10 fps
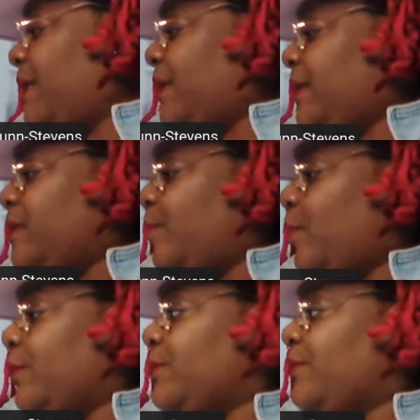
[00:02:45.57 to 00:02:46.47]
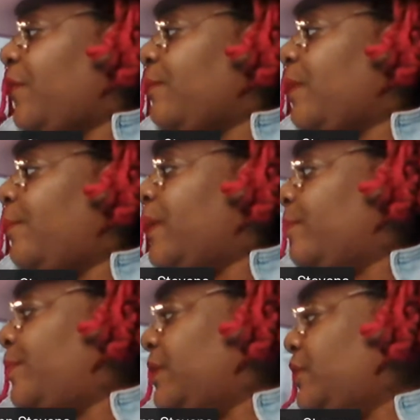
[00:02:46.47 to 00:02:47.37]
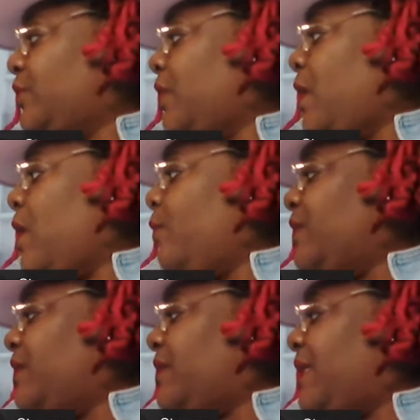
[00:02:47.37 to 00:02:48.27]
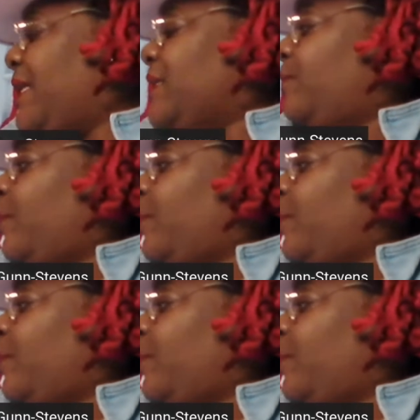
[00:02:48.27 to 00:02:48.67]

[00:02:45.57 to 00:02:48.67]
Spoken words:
getting these pointers from the book Push, which is